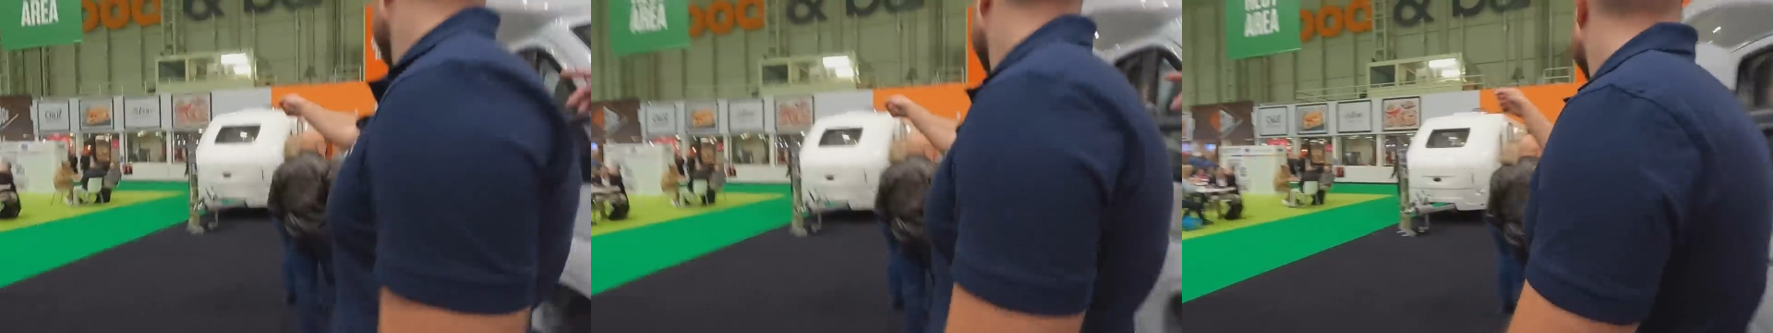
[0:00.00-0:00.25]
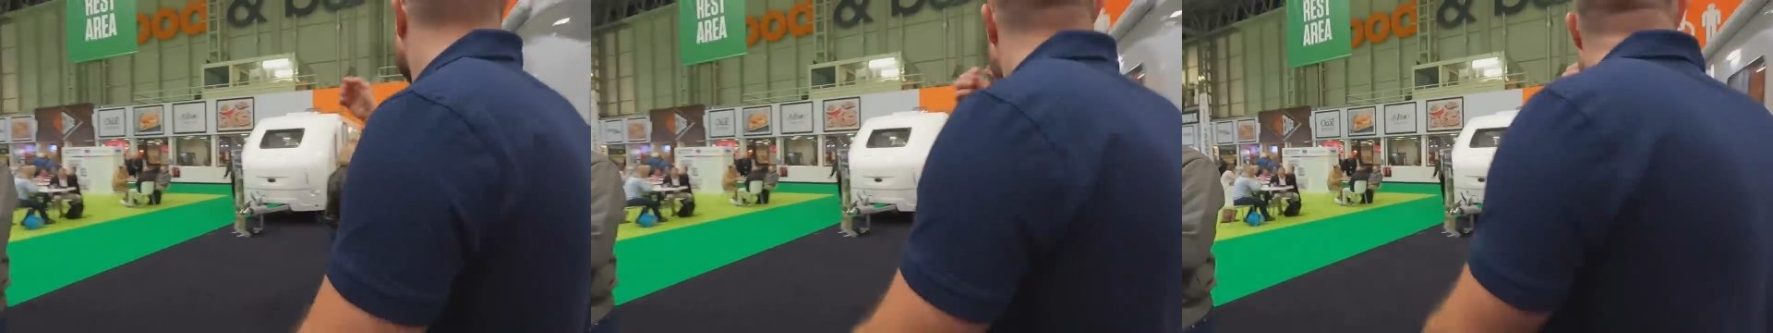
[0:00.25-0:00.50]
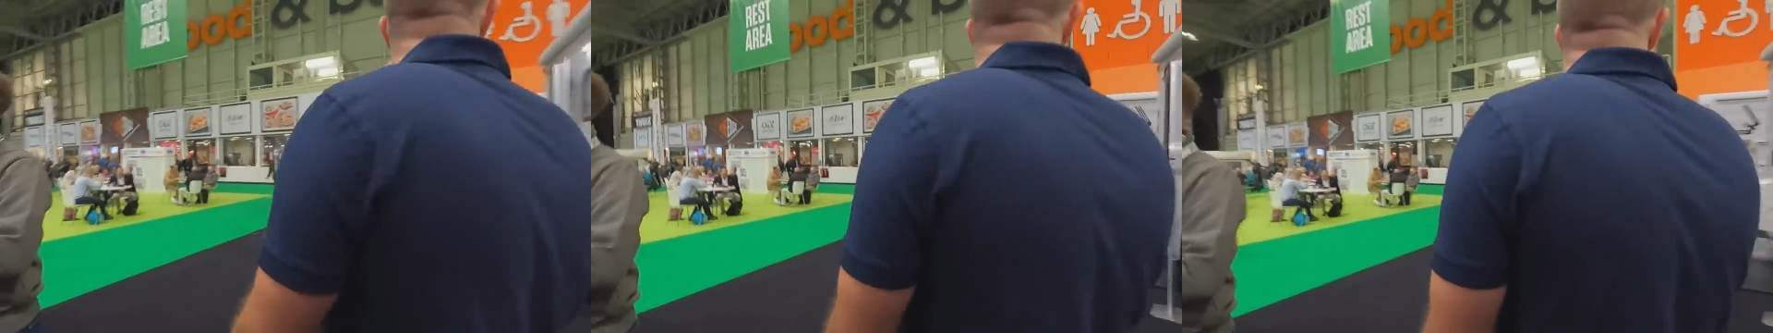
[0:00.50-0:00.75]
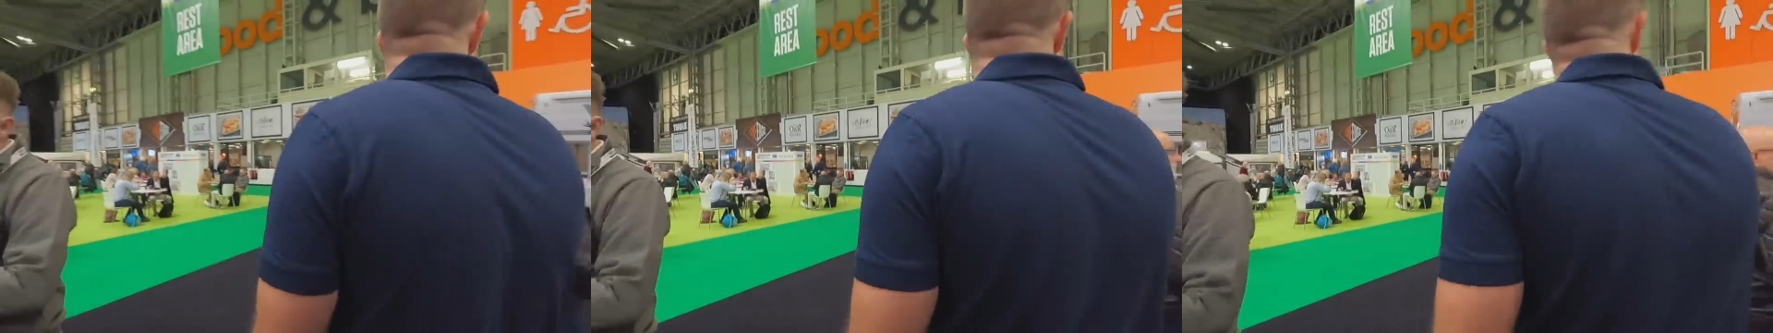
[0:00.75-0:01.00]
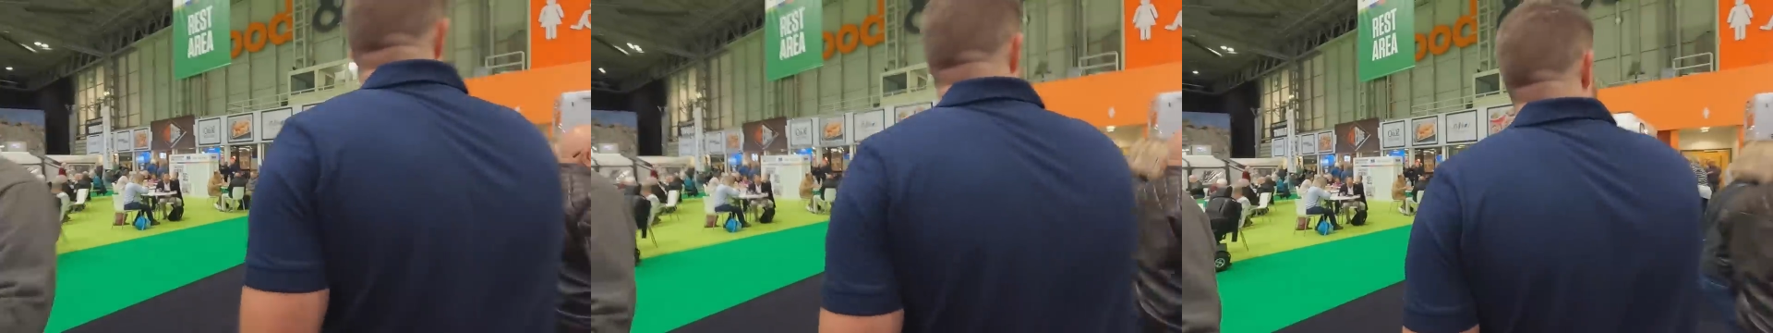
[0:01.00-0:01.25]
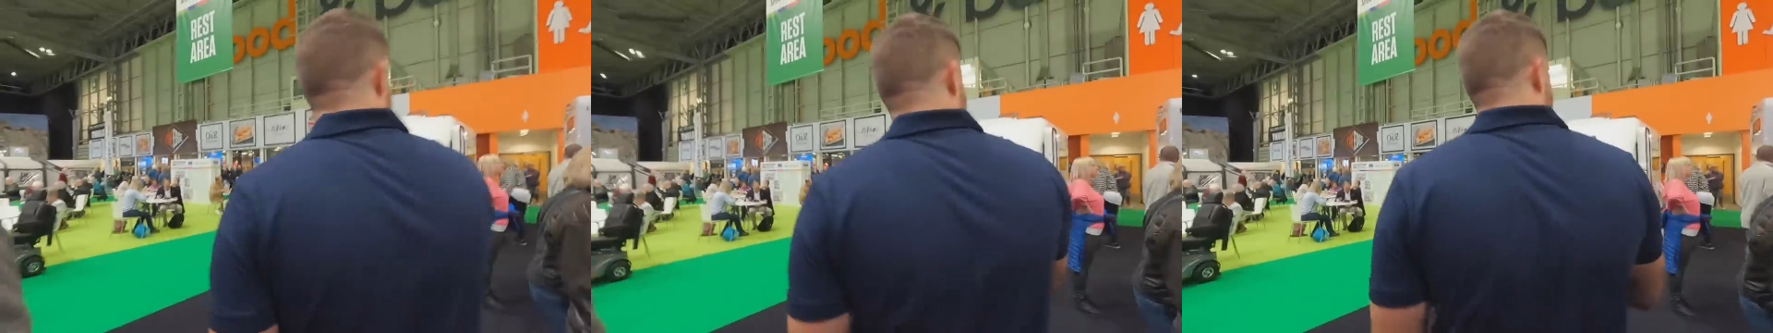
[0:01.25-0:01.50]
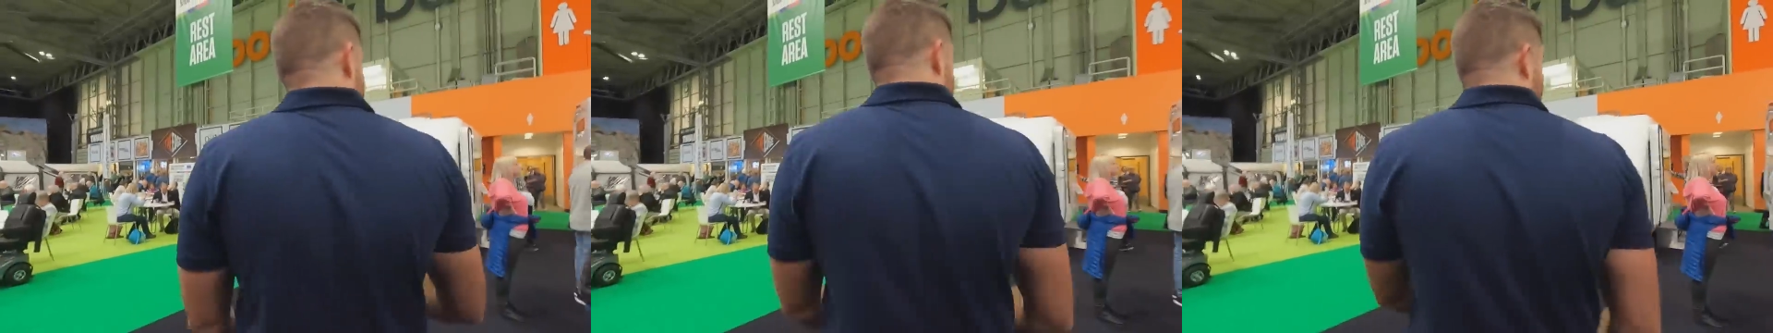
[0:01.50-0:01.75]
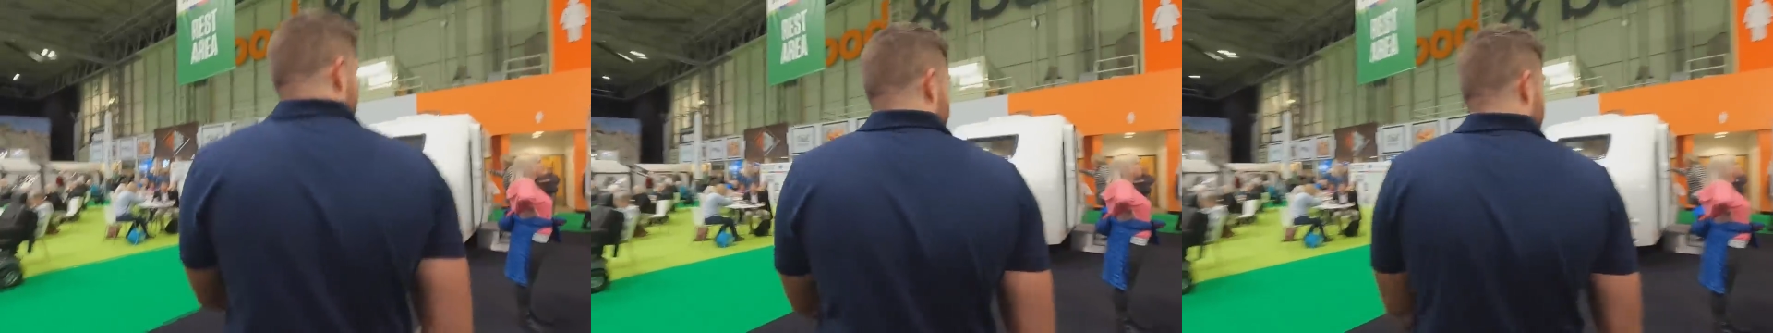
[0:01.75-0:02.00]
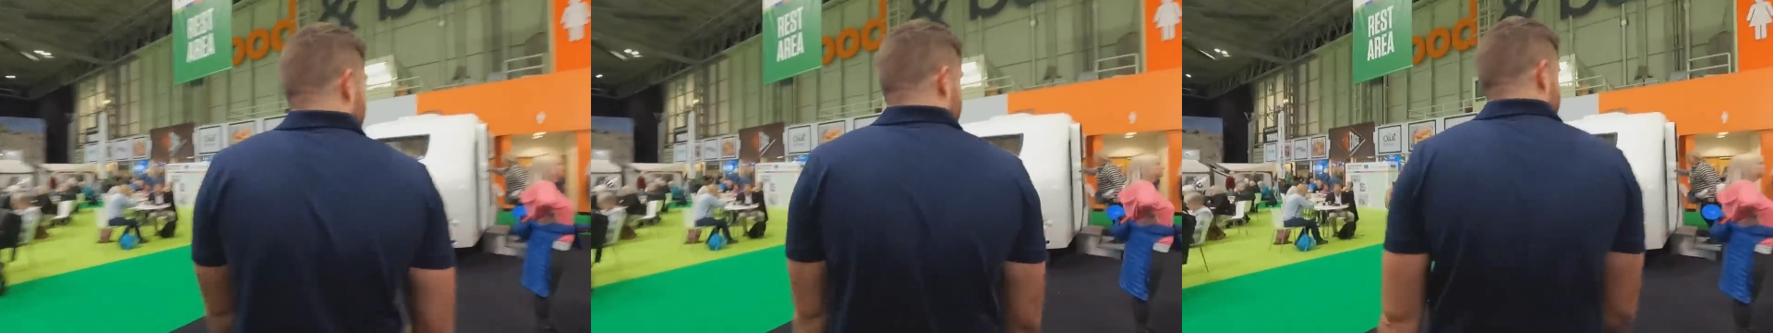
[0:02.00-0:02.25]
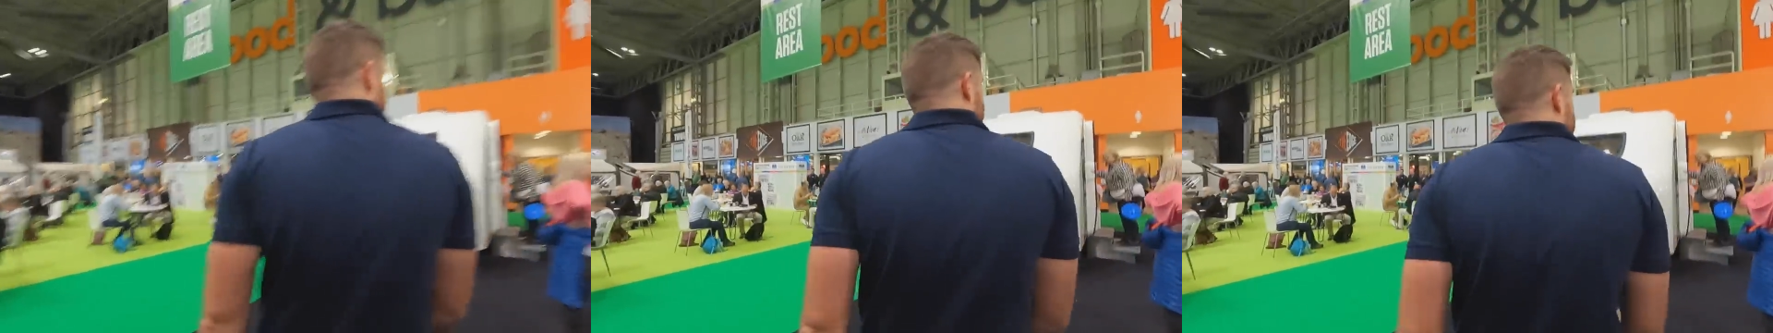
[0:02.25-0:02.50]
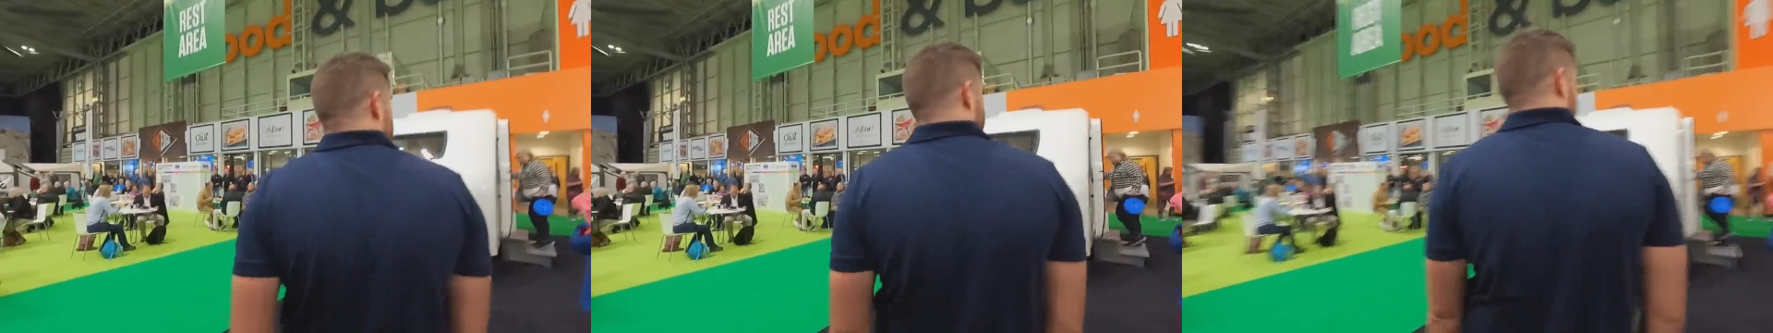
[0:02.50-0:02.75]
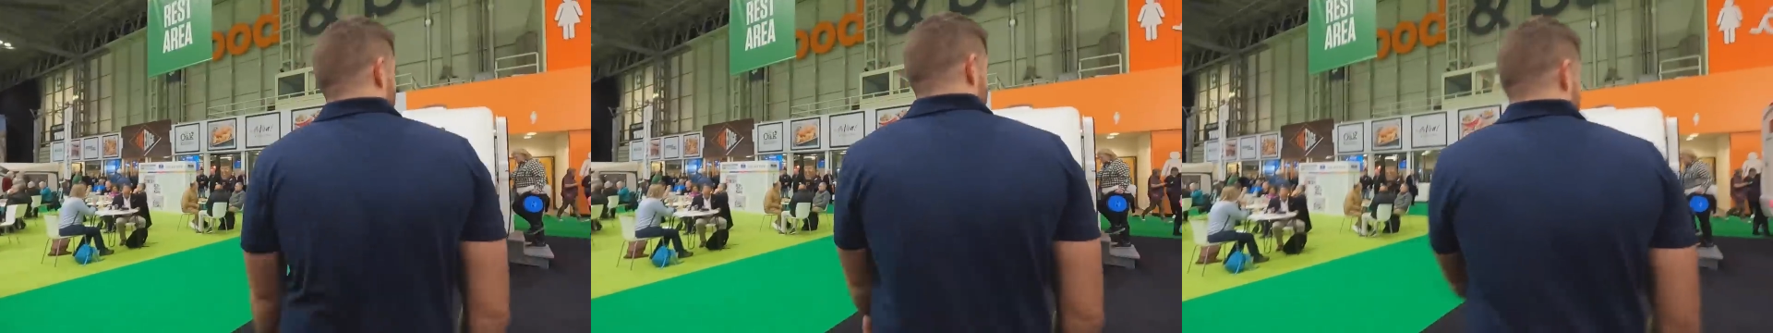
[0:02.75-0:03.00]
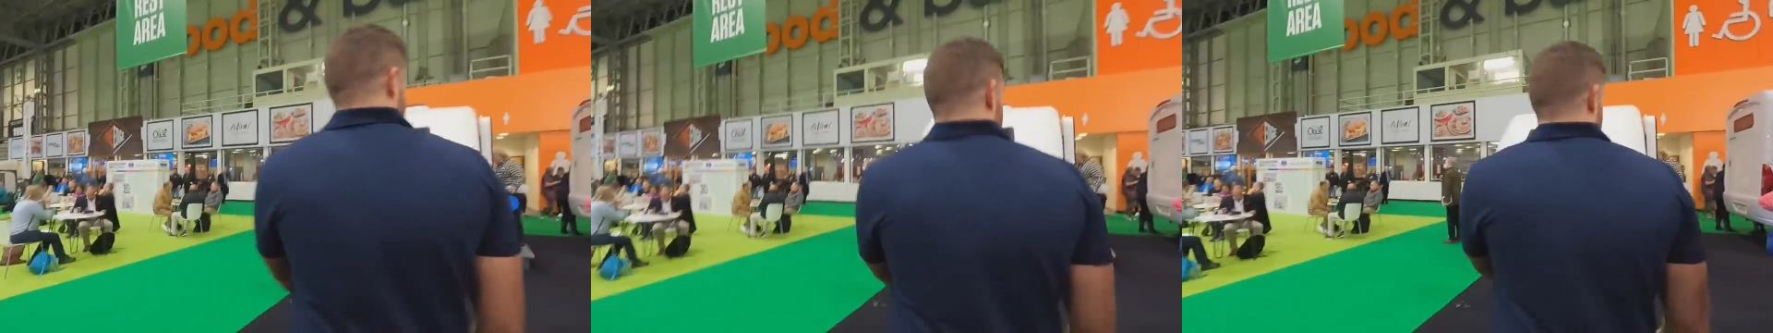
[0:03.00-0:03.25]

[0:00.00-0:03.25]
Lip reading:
(no speaker visible)